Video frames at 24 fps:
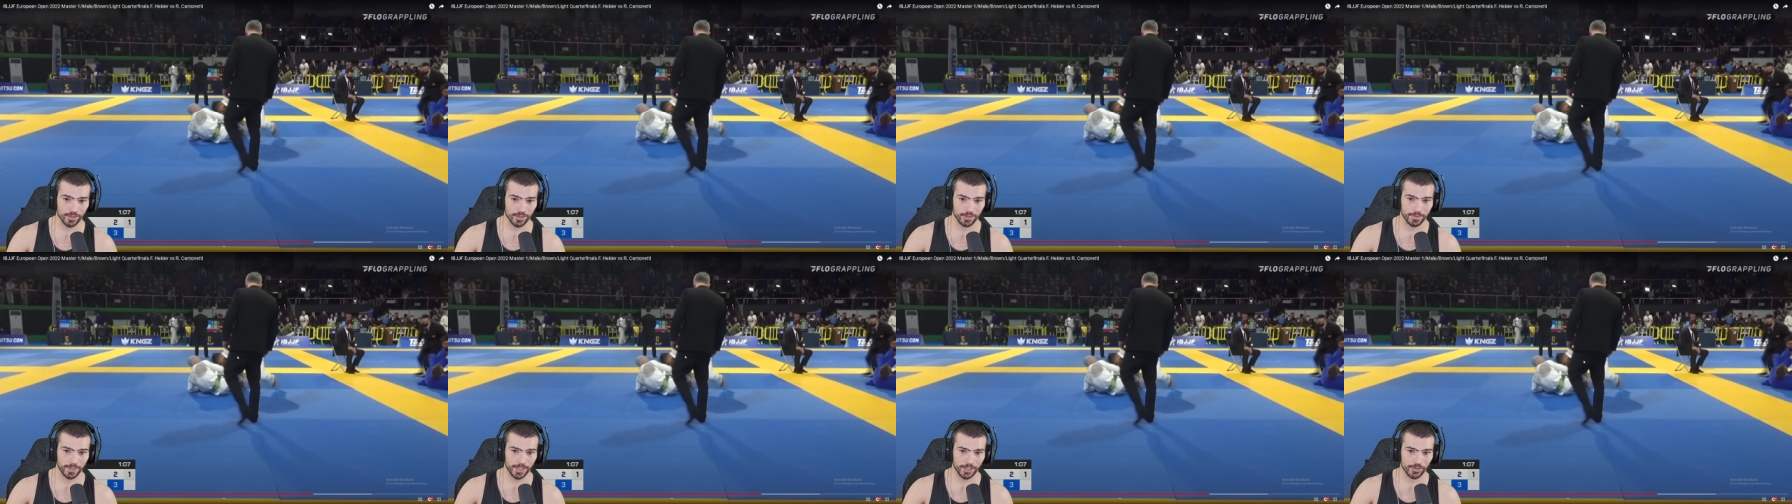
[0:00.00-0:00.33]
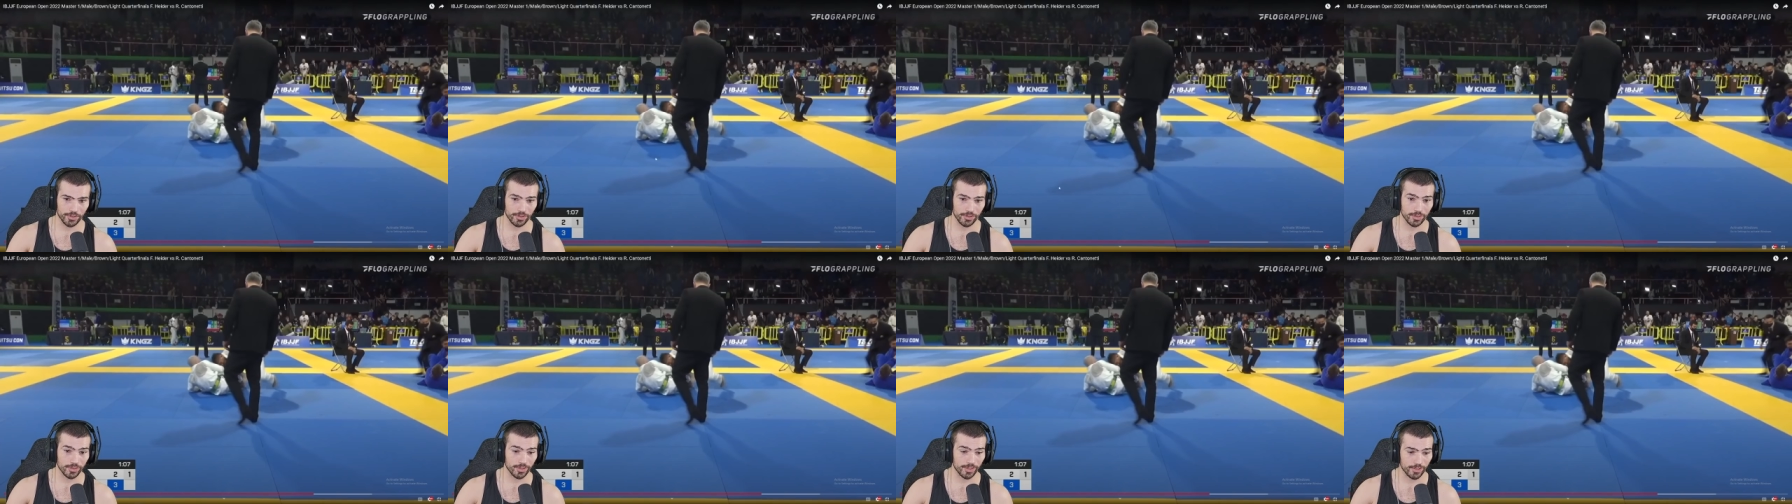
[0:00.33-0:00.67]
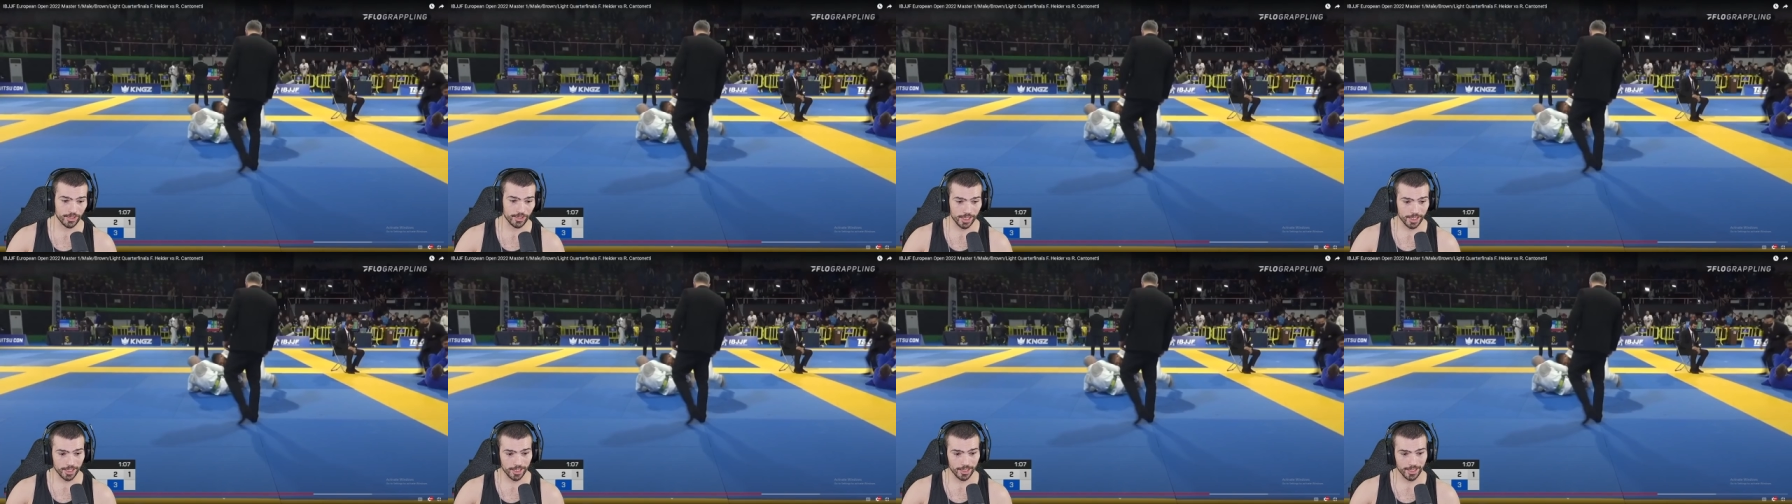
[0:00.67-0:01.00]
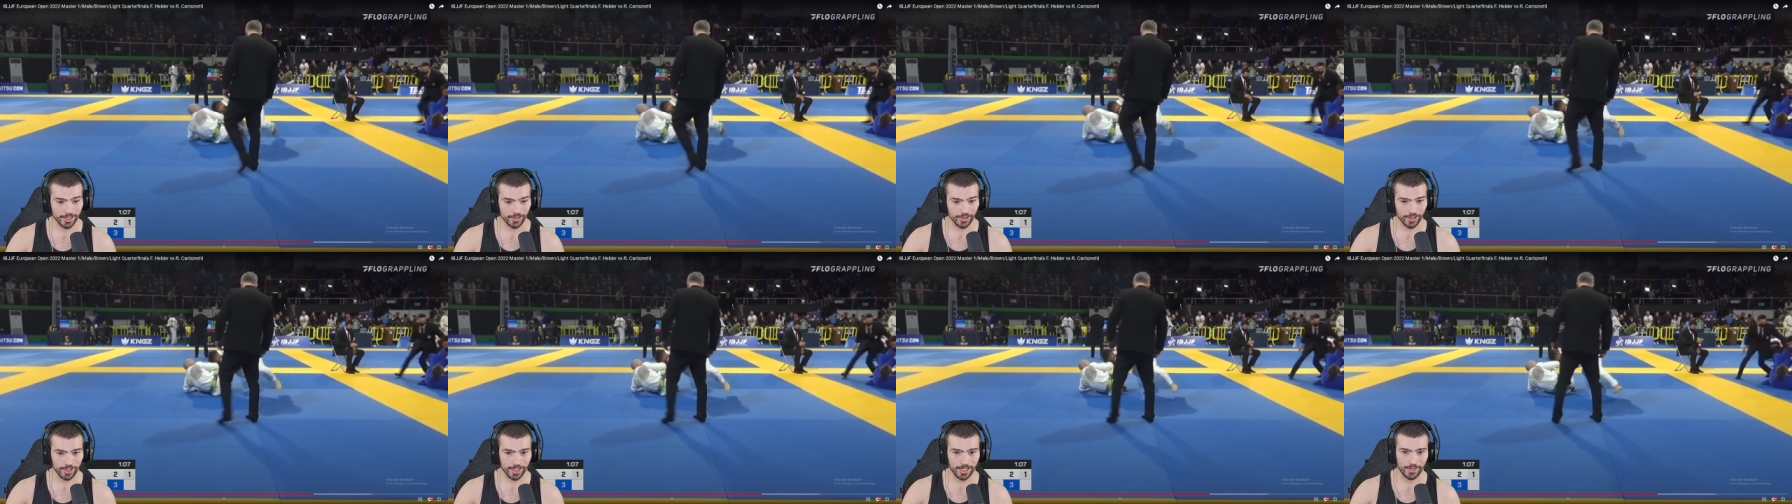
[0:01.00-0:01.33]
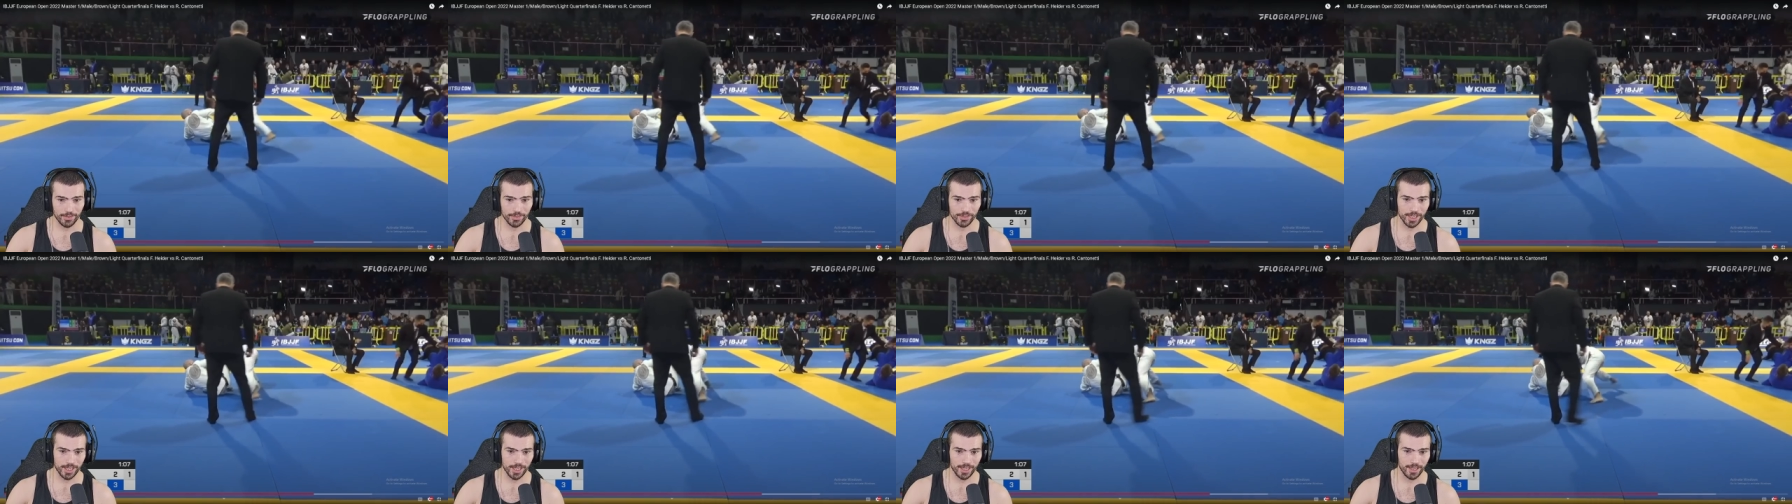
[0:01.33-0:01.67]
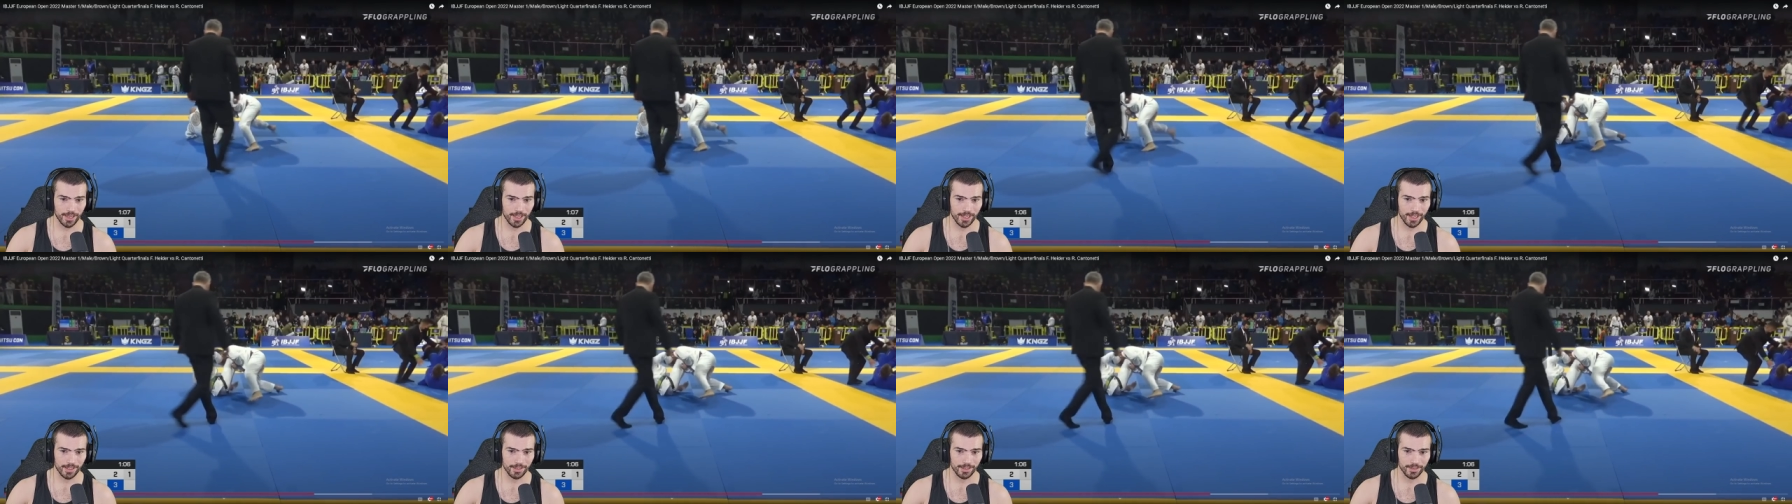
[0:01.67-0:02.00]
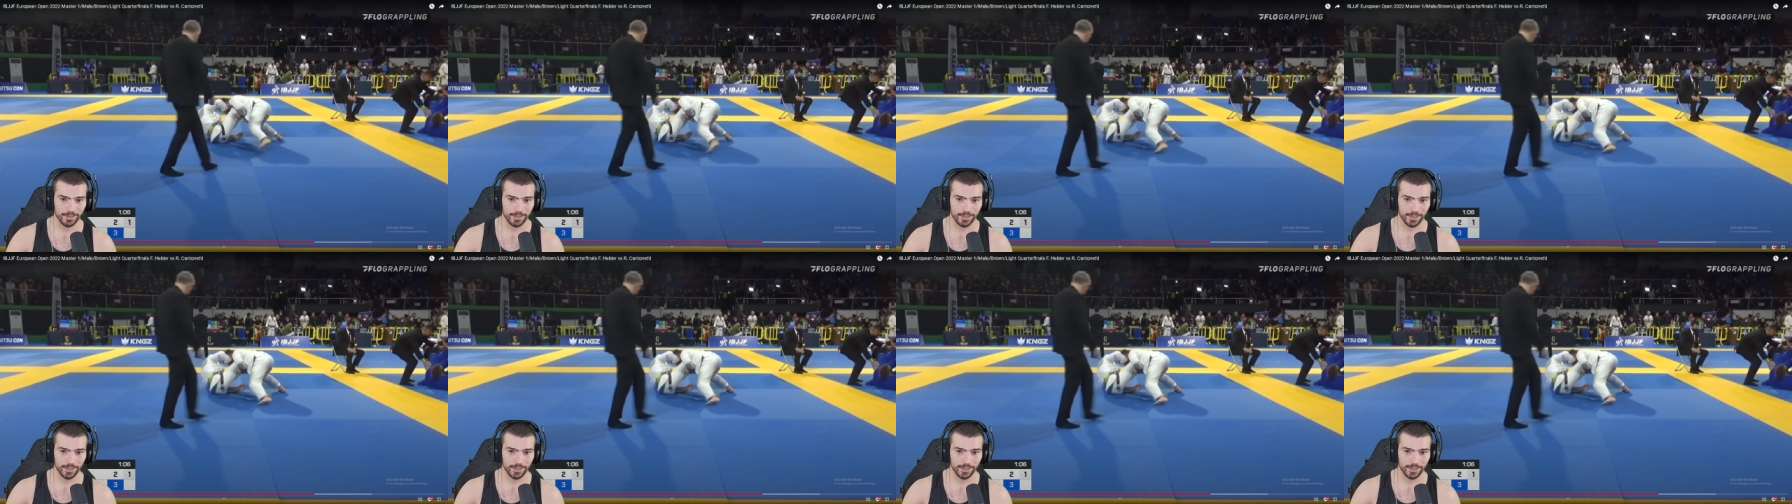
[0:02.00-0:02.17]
direction, so the second it gets to the outside of that,